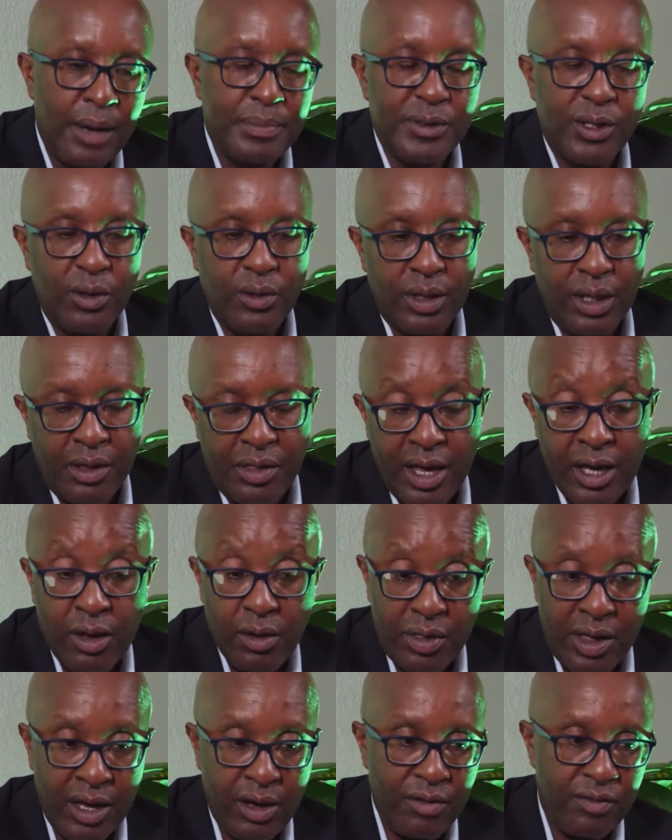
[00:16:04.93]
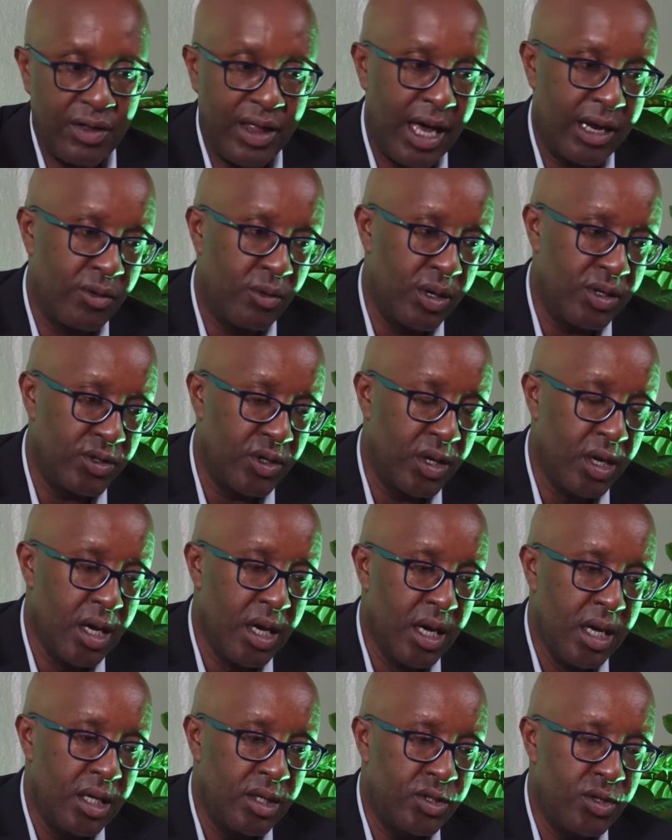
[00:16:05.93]
Absolutely. Thank you for that question.
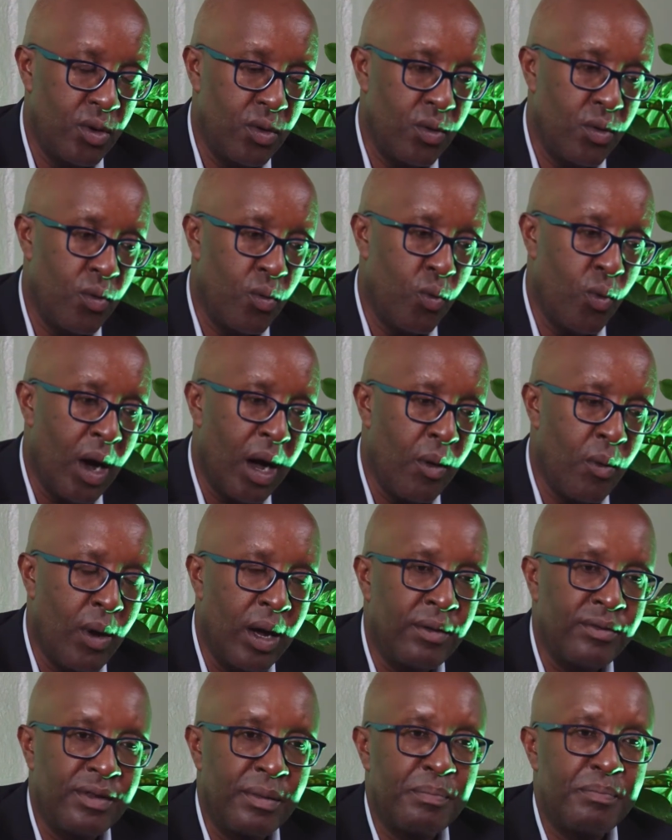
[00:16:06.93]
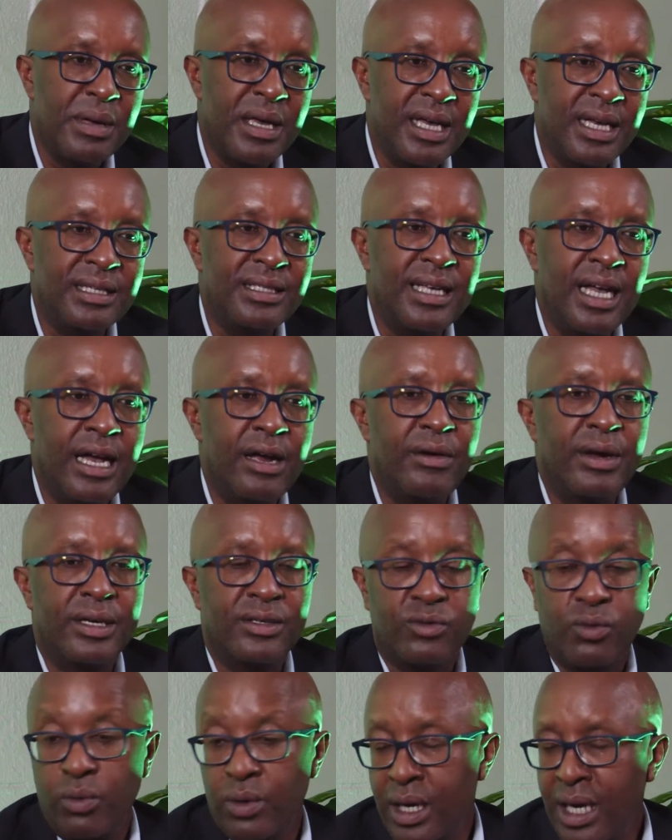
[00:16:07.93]
So one of the biggest
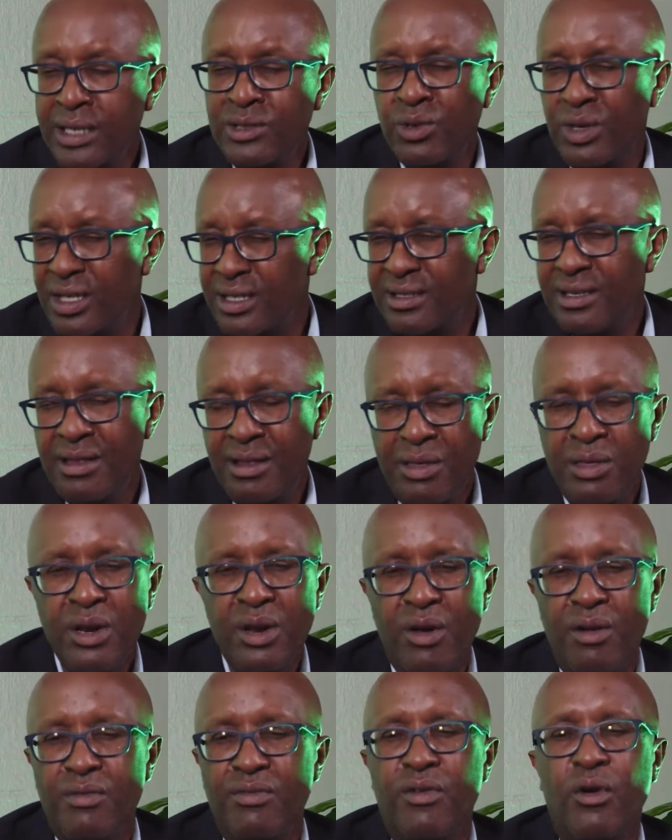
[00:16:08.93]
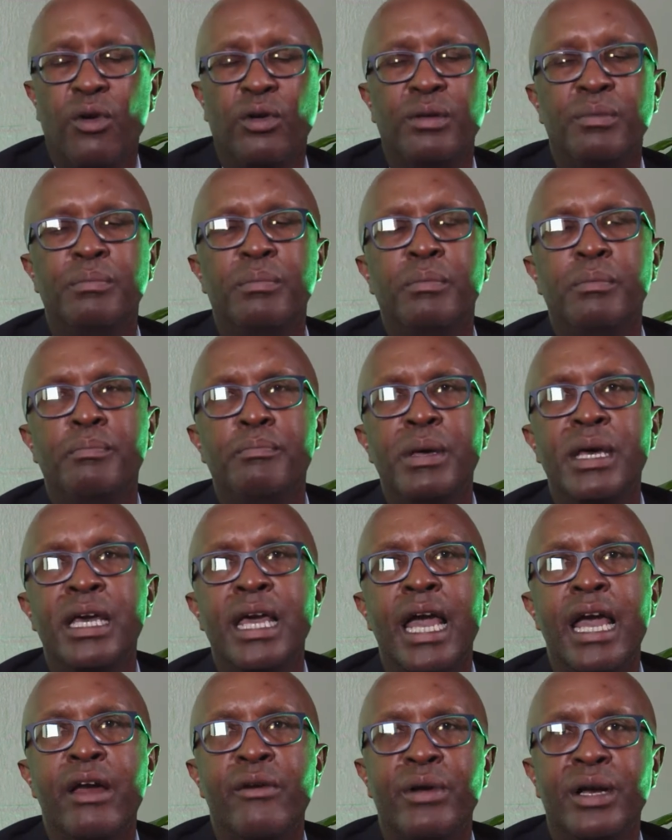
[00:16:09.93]
areas, actually it's 3 or 4
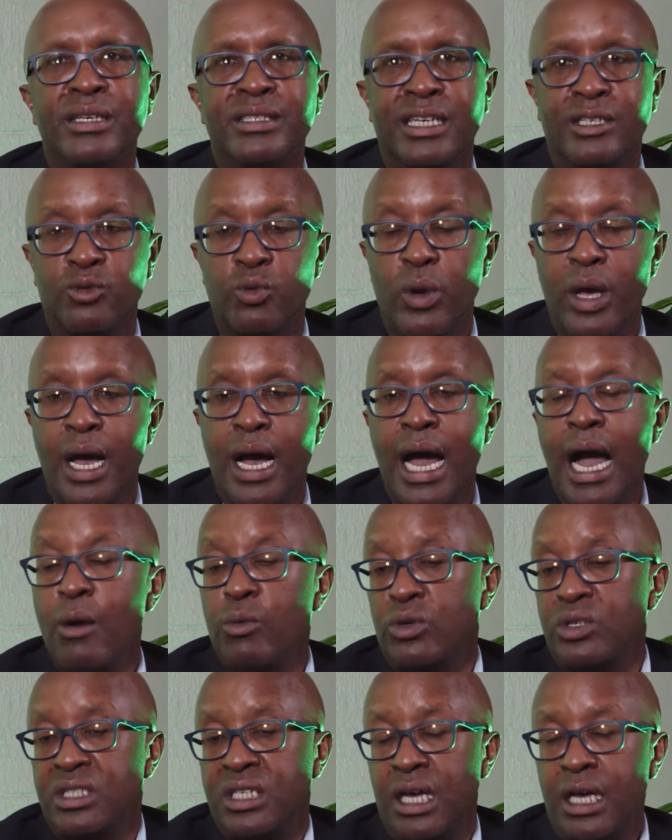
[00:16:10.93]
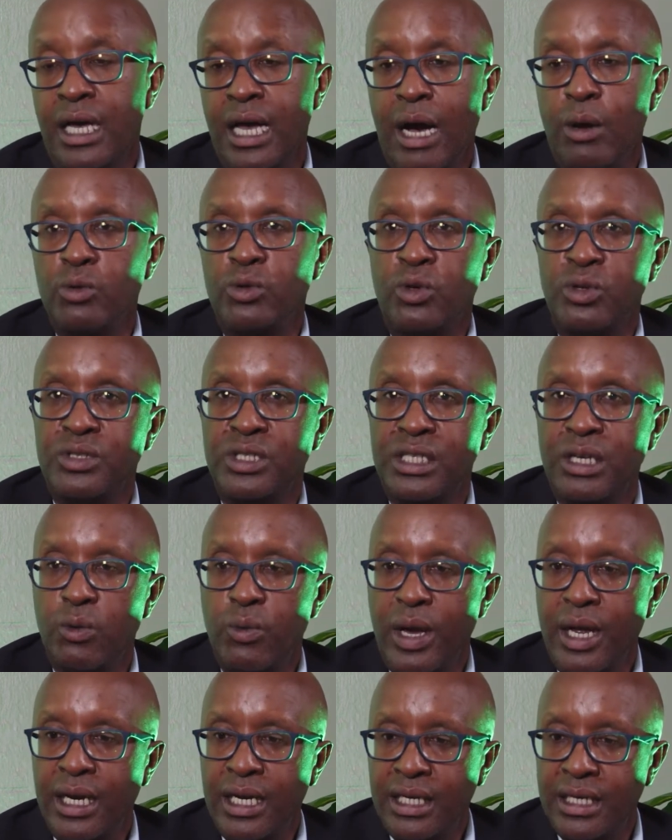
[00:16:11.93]
big areas that we are, I would consider
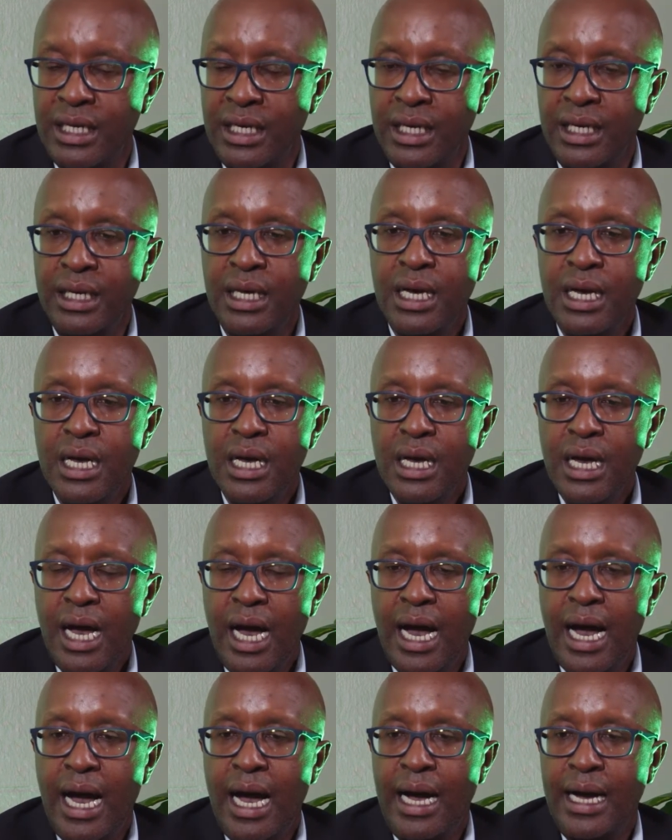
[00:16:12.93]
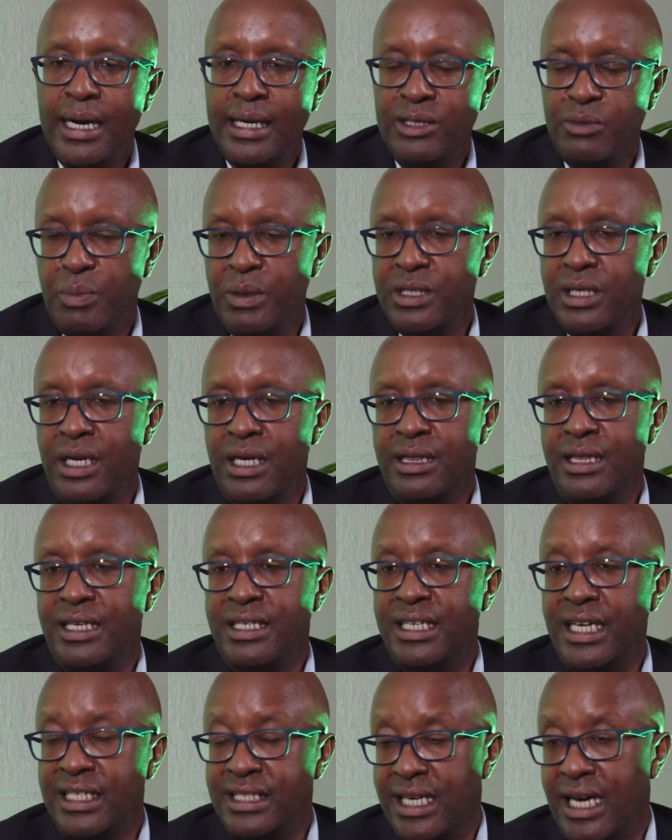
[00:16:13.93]
we are leading in, especially in
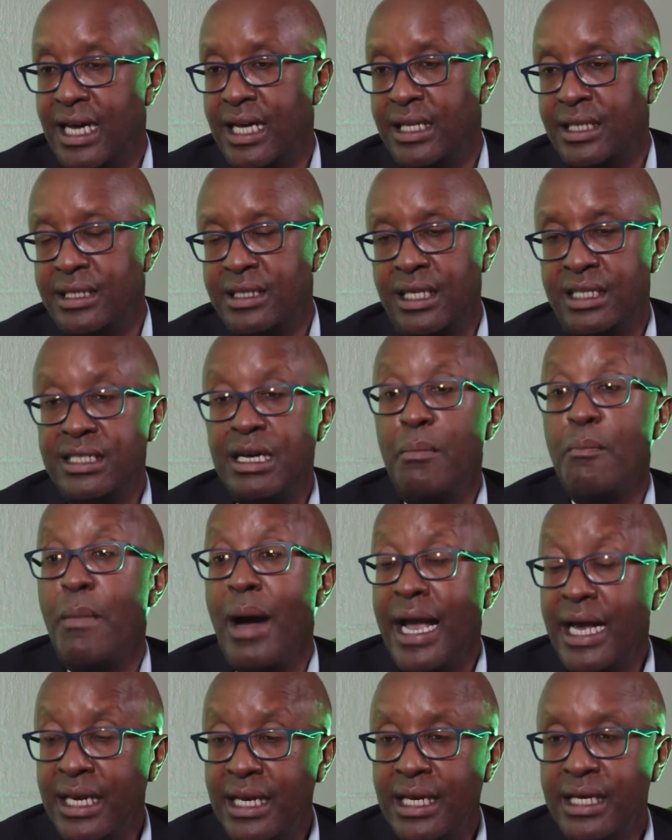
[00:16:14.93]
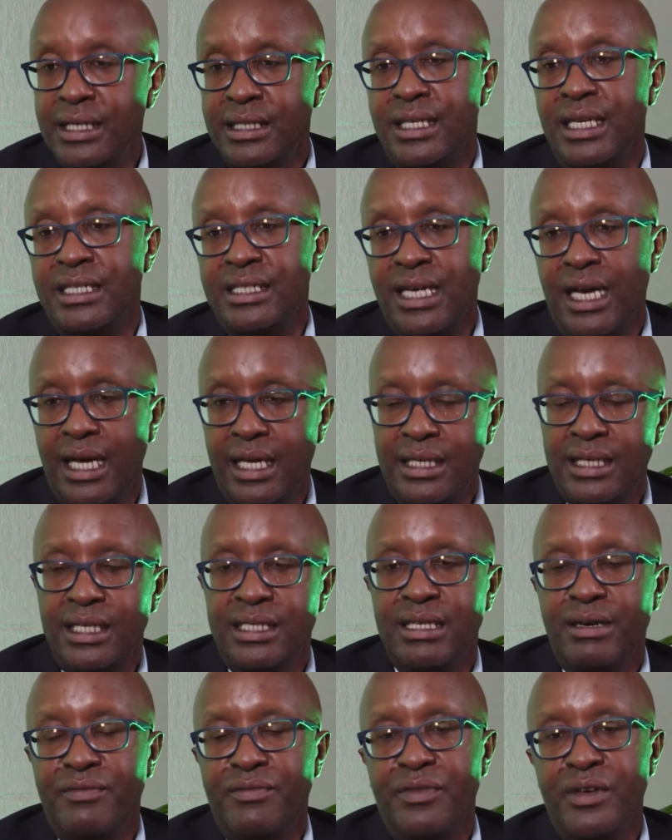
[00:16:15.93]
the data mining, data
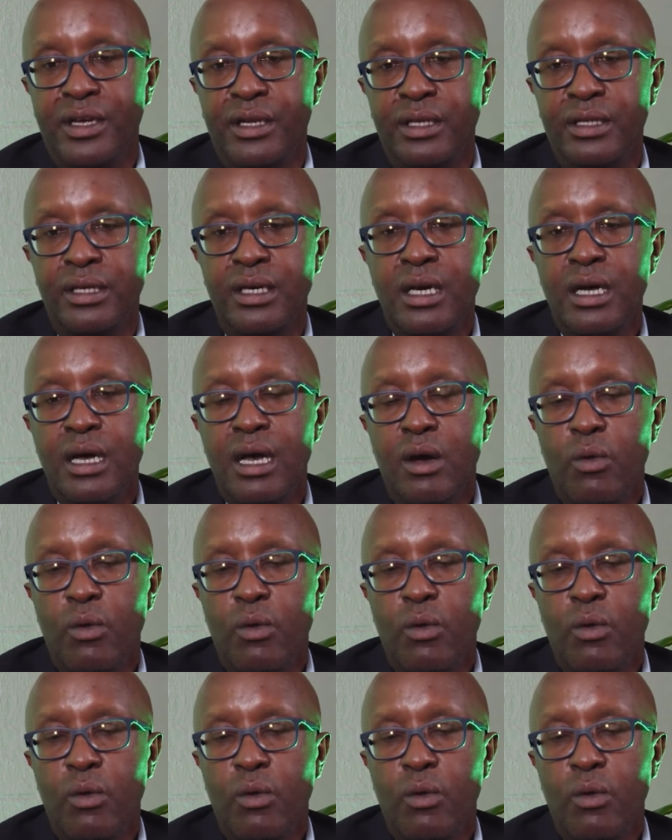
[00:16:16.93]
field.